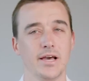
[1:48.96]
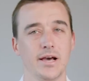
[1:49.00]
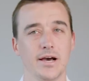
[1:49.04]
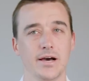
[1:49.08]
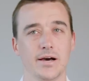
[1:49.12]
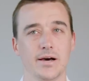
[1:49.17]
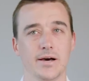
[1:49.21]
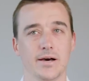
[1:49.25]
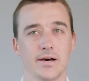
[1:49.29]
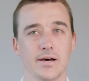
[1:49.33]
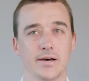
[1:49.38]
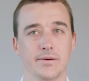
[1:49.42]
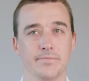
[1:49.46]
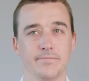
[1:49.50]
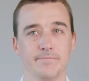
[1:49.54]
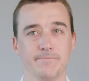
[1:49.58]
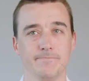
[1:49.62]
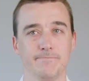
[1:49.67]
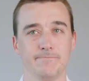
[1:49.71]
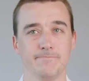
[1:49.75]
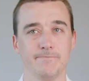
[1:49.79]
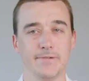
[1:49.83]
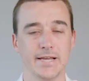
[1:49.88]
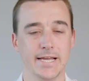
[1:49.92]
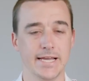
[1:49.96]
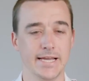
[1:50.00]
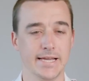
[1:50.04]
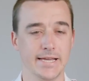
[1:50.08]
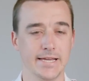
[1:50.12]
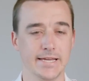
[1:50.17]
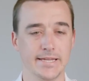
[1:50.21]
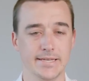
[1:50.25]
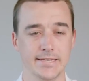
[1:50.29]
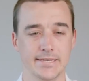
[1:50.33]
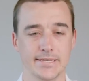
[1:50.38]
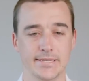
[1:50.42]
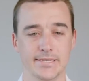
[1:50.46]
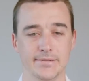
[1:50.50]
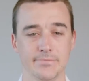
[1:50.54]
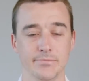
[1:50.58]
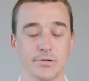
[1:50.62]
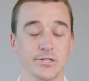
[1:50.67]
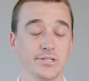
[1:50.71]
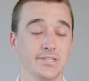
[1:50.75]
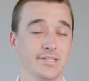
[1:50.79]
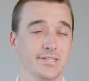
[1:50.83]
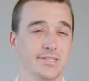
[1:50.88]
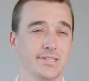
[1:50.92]
And
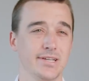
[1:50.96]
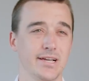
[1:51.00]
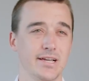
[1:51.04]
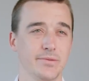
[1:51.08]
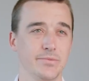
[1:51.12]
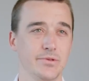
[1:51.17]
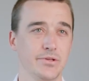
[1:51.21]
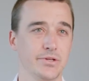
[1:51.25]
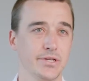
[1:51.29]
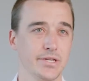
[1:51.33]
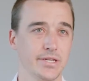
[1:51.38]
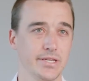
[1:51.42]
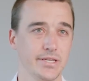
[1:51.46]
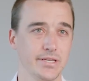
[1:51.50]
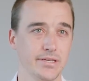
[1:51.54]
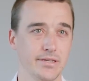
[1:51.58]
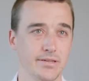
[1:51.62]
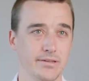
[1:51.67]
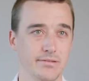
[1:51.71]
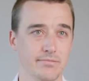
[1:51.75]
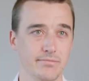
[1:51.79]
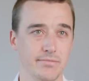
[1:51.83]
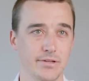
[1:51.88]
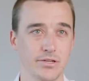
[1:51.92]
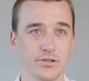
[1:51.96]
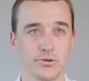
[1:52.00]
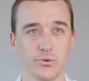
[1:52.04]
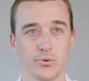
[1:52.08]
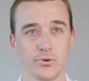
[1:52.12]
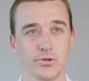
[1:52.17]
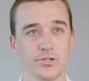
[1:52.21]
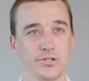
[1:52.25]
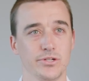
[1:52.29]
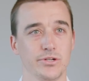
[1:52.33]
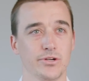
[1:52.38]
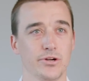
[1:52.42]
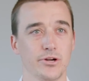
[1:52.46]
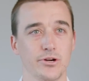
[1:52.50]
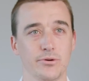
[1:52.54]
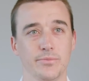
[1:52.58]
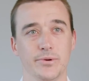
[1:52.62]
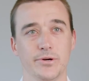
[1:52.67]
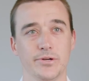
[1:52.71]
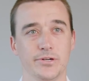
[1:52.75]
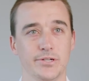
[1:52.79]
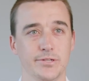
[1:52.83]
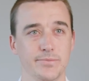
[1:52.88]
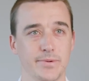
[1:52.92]
most of the time you can endorse your
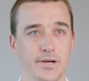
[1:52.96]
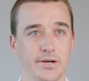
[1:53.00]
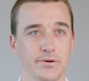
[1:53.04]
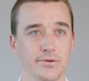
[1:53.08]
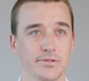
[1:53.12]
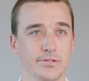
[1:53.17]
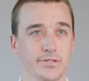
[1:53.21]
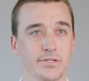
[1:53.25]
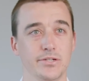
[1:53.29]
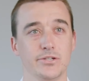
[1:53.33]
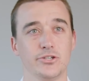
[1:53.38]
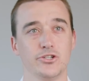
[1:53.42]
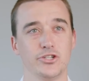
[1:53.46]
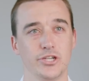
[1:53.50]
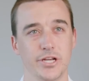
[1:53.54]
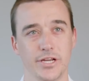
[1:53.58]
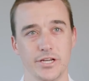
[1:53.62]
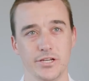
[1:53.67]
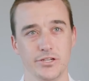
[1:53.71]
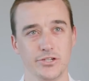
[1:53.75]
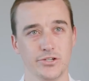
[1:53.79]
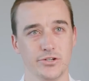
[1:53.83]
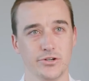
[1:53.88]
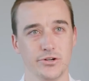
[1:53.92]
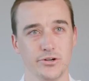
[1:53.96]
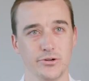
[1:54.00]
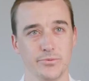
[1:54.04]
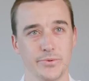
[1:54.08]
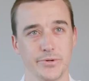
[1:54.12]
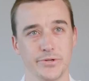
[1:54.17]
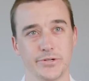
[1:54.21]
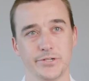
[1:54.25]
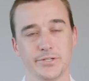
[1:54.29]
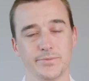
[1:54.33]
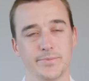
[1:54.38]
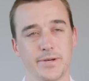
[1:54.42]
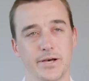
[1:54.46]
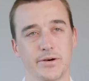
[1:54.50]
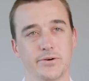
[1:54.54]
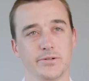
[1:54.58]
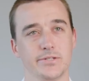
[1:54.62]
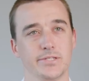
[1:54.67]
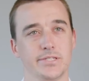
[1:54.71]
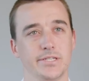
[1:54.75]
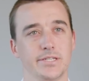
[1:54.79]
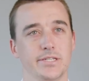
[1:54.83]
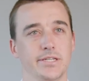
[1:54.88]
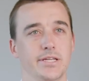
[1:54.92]
homeowner's policy or change your homeowner's
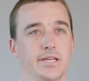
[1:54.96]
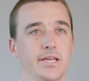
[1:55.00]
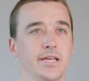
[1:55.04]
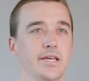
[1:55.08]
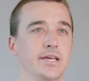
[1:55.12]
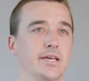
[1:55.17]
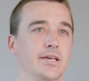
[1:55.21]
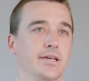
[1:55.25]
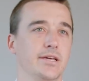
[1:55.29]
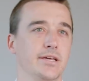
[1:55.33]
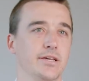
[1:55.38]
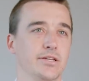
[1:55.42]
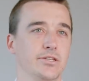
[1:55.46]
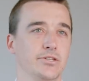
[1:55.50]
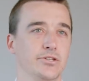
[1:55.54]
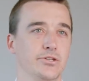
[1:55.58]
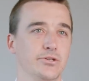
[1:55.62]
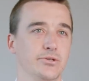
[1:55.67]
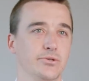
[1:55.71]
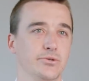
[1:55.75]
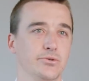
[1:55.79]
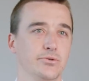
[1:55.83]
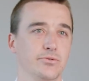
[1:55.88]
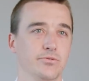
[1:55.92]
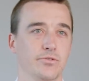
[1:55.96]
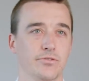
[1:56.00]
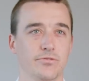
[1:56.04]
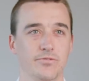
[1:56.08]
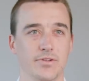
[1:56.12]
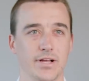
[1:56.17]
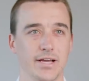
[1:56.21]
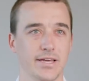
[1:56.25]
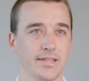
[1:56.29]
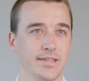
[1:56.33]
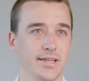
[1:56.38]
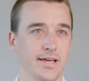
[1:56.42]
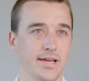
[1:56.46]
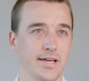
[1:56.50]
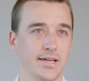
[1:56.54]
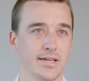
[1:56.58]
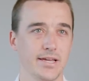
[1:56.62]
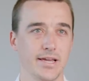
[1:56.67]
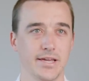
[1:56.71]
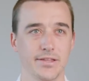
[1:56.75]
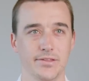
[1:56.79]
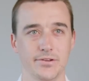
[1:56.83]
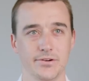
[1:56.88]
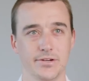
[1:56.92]
policy to reflect that,
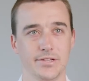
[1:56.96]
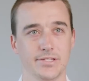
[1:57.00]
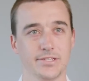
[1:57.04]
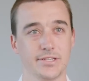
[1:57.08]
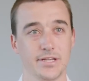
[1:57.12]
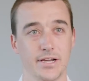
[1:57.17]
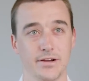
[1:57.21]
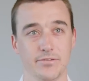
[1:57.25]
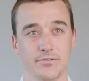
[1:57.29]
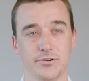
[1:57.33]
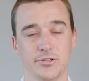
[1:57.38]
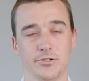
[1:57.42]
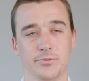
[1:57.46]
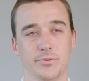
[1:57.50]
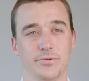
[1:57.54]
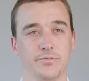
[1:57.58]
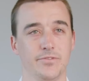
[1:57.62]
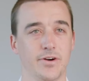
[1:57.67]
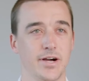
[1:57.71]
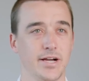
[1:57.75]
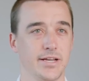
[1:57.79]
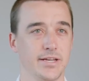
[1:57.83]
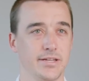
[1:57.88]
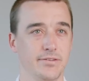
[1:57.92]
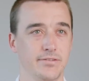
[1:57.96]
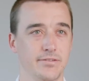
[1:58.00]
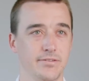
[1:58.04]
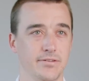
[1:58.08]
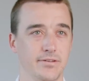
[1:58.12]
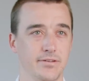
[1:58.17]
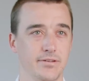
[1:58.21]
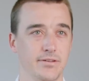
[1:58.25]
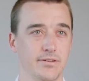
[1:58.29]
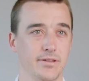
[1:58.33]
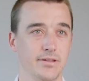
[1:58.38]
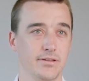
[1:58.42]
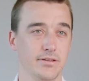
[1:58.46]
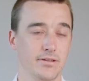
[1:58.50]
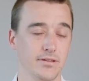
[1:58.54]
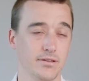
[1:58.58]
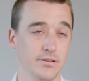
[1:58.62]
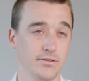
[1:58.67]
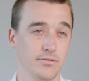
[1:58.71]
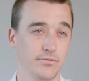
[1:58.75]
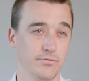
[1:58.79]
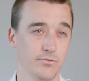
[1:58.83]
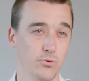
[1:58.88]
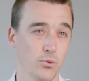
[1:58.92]
and there is coverage provided
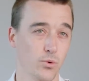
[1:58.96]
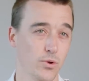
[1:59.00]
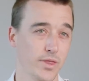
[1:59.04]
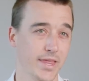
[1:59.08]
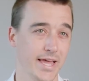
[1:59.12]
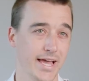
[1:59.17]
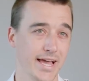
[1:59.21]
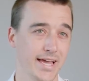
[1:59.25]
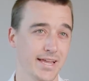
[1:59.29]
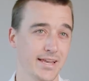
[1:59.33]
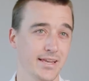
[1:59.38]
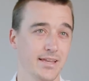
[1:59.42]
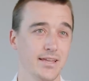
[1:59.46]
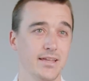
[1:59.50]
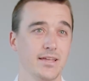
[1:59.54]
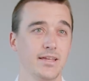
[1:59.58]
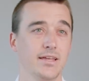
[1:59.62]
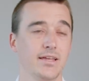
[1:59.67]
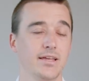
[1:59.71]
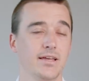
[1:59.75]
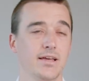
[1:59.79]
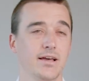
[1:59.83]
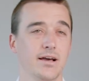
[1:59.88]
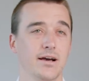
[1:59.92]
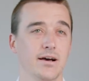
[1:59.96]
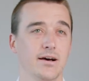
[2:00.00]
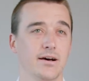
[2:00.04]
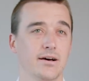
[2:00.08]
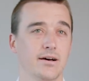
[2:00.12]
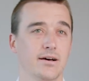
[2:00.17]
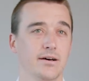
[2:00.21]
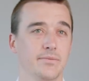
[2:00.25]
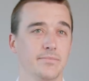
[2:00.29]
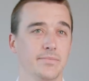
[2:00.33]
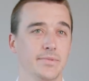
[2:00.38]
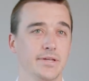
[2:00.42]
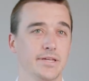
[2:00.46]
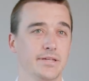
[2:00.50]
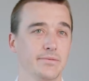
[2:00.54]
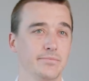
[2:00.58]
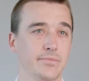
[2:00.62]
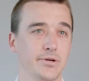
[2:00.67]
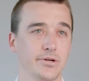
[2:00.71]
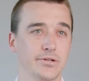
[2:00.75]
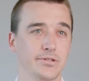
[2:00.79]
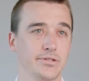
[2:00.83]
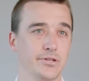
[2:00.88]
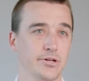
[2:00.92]
for that. In
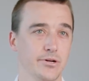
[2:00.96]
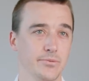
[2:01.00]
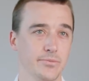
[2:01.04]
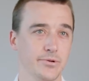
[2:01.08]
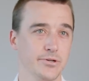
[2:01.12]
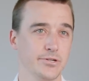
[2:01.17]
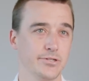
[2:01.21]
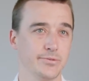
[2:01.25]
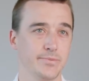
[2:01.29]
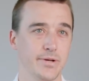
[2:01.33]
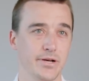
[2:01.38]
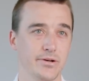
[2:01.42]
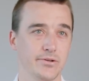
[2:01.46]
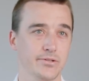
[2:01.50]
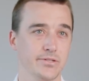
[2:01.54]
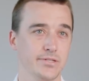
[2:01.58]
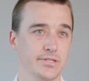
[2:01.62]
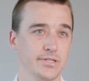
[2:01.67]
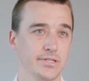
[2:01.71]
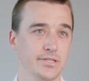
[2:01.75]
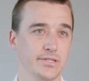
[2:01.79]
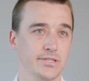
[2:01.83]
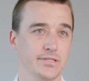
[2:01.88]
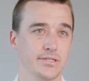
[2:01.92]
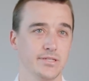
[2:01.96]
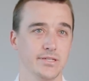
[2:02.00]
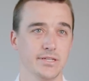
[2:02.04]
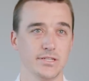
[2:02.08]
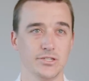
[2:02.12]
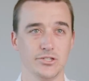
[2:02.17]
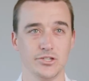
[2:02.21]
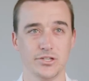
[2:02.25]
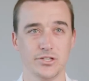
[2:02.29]
most homeowners policies, it's